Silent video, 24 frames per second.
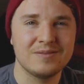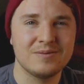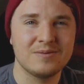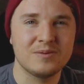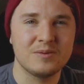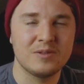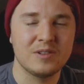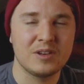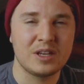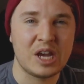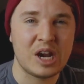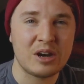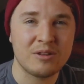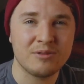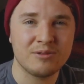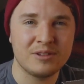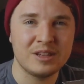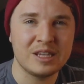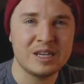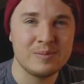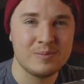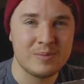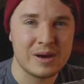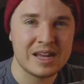
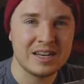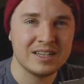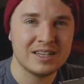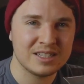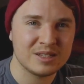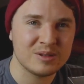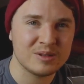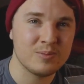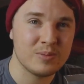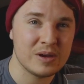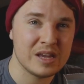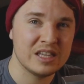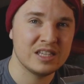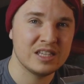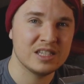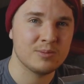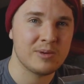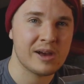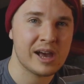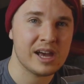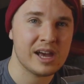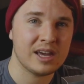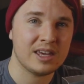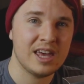carefully bend some pins
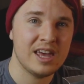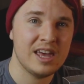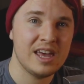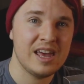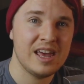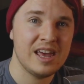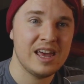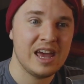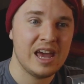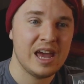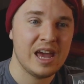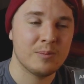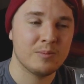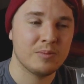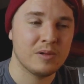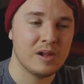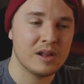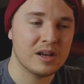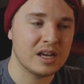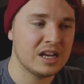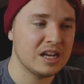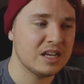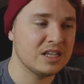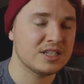back and
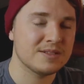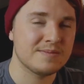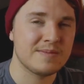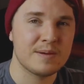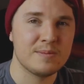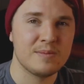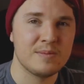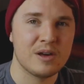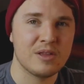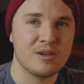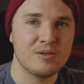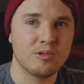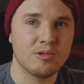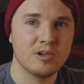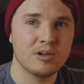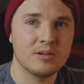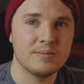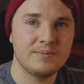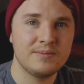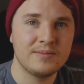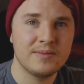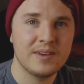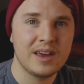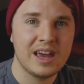plug it into my motherboard,
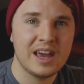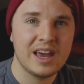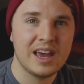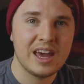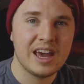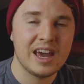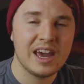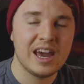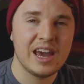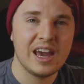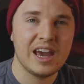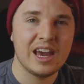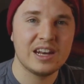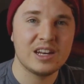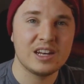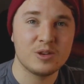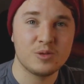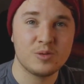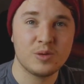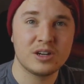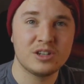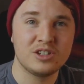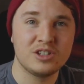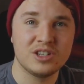and it
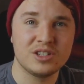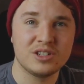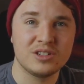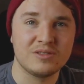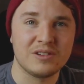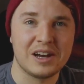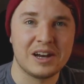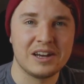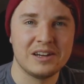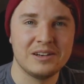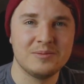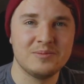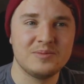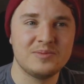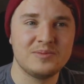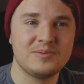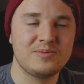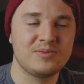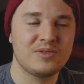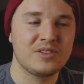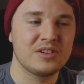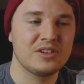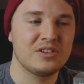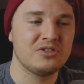worked just fine.
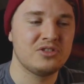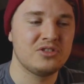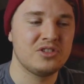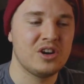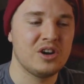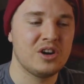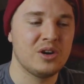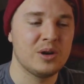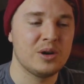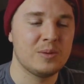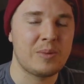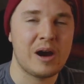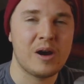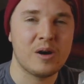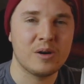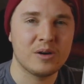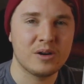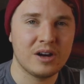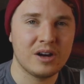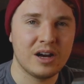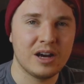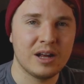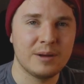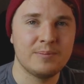So it powered
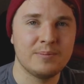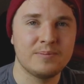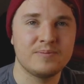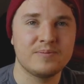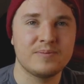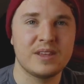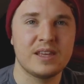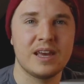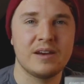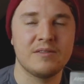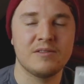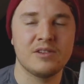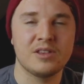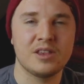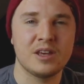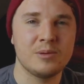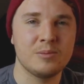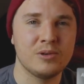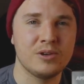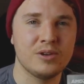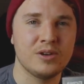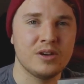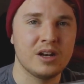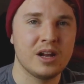on, everything
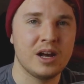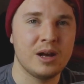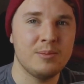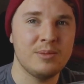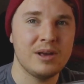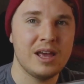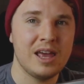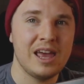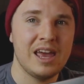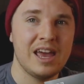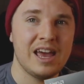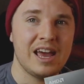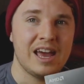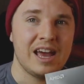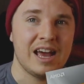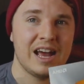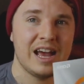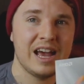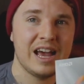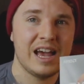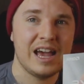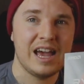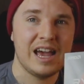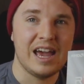booted up,
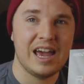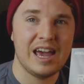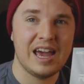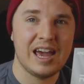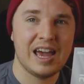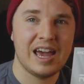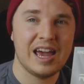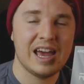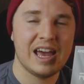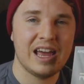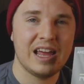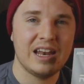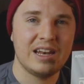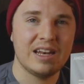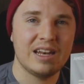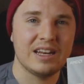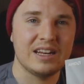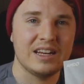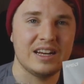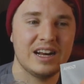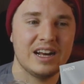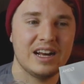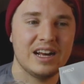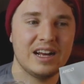and
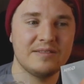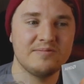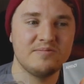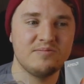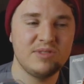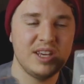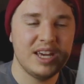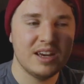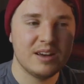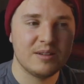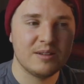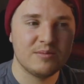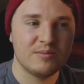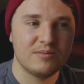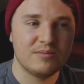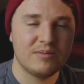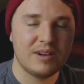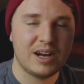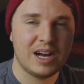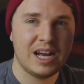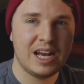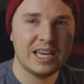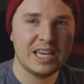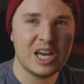yeah,
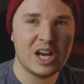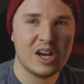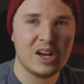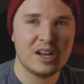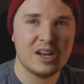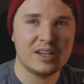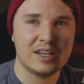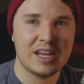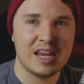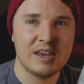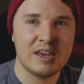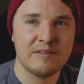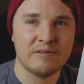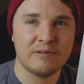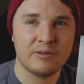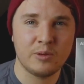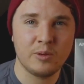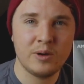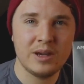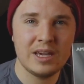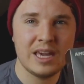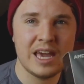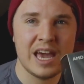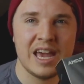I got a
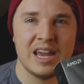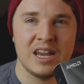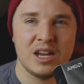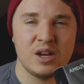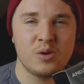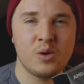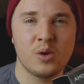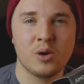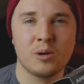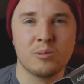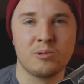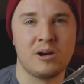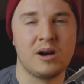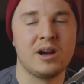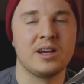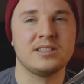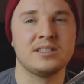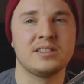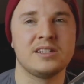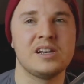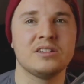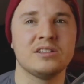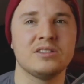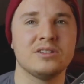free 8-core
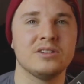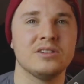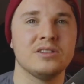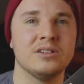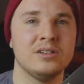processor